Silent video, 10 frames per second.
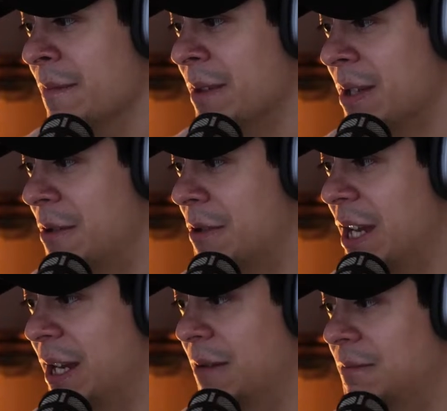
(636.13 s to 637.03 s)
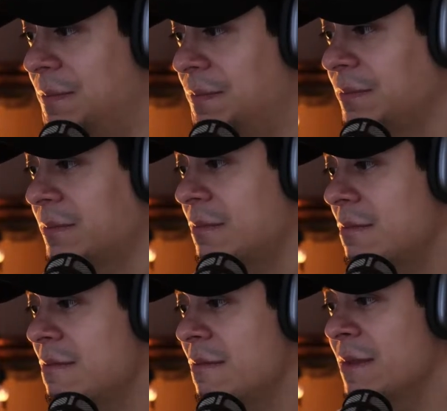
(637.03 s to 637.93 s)
Okay,
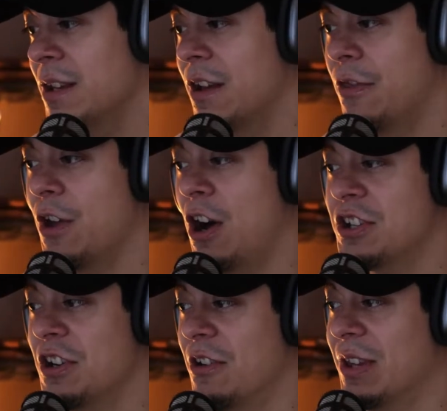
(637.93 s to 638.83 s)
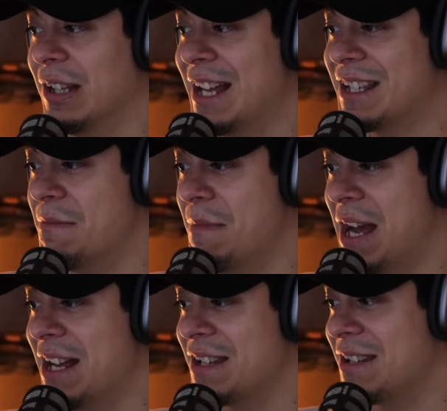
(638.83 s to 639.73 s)
thoughts on the Latin
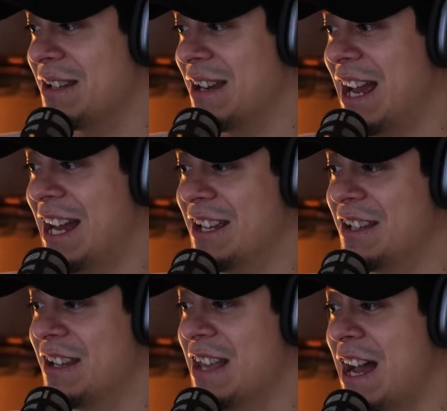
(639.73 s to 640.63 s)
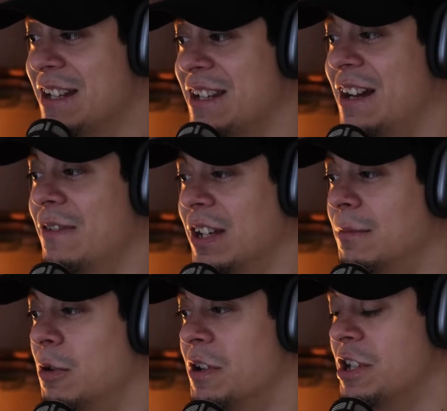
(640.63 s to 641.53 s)
Mass, and is that
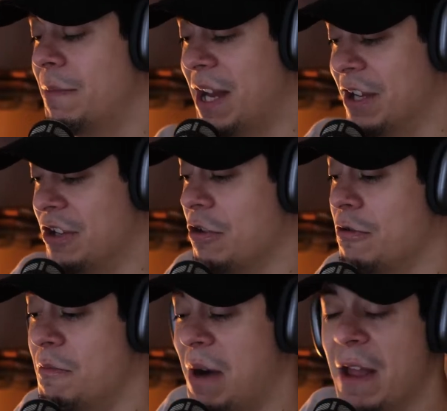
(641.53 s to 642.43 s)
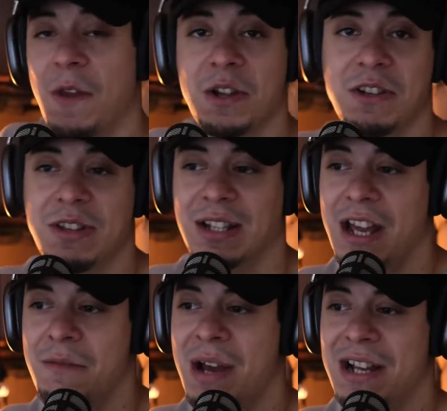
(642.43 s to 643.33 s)
available in Japan? So my thoughts on the
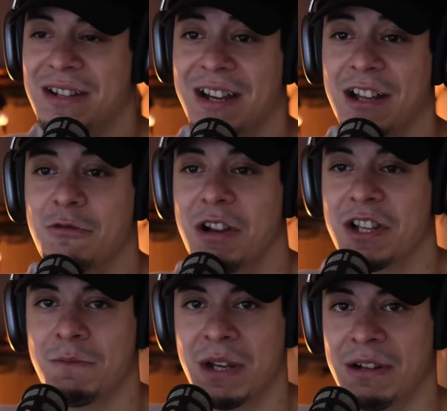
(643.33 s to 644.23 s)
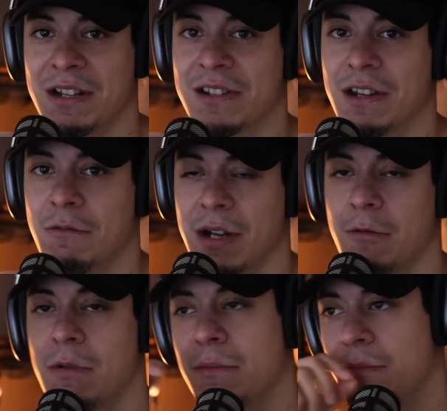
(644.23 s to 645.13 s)
Latin Mass, I got to experience it when I
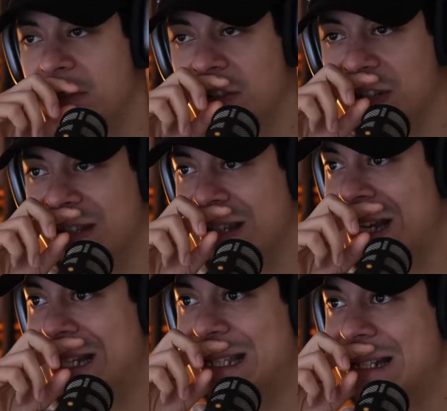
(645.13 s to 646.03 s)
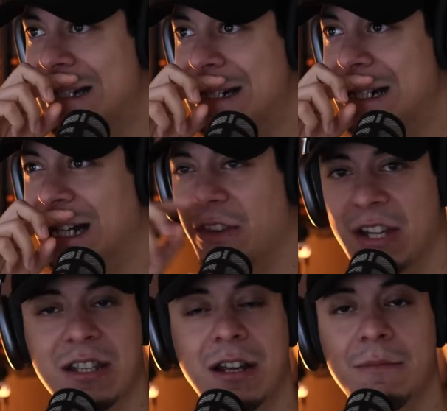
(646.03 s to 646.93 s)
went to the States
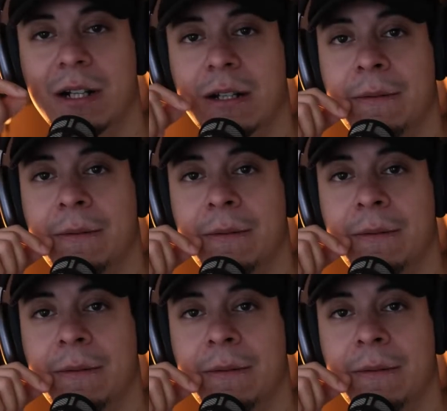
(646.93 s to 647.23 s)
this summer.